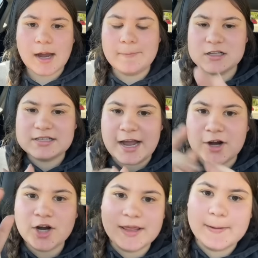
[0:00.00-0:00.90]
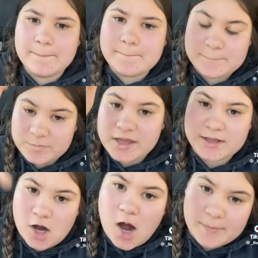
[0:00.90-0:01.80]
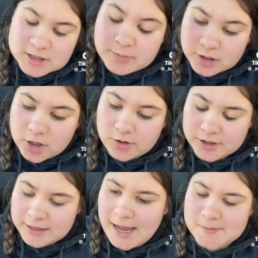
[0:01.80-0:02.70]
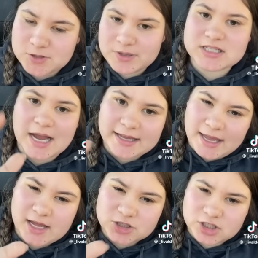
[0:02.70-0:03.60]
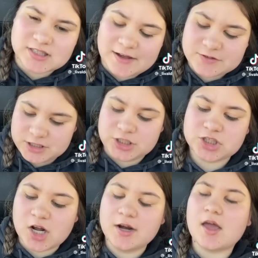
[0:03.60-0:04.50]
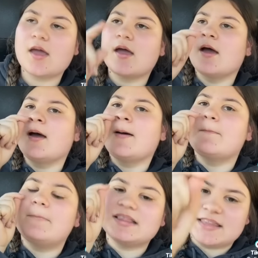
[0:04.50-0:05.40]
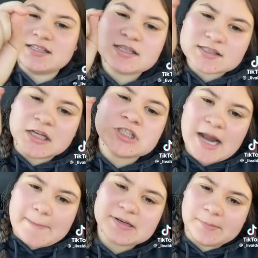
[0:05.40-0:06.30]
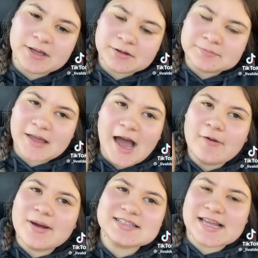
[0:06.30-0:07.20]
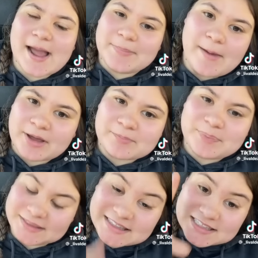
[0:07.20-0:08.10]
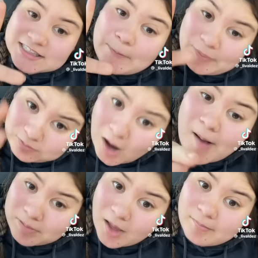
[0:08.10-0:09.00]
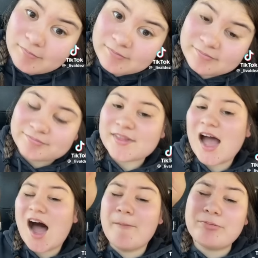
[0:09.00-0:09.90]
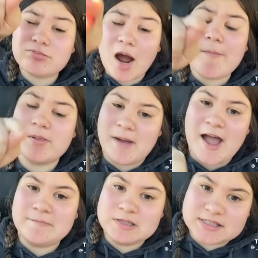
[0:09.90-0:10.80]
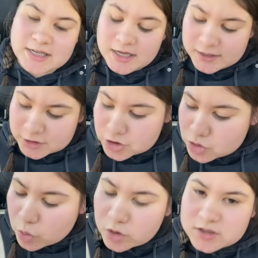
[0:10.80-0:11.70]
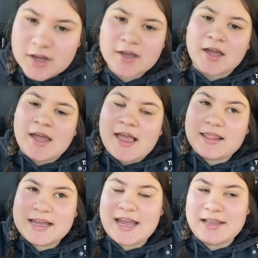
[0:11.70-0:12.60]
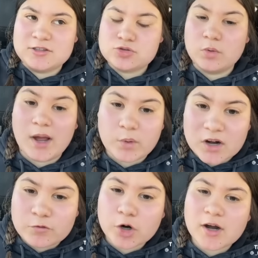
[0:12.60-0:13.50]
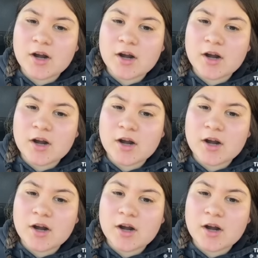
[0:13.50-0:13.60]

I'm gonna tag her in the comments below or in the caption because I can't. She doesn't have her stitches on. But this is such an epidemic. I don't want to say epidemic, but this is a problem. A problem I've been seeing in the schools, like at the school I work for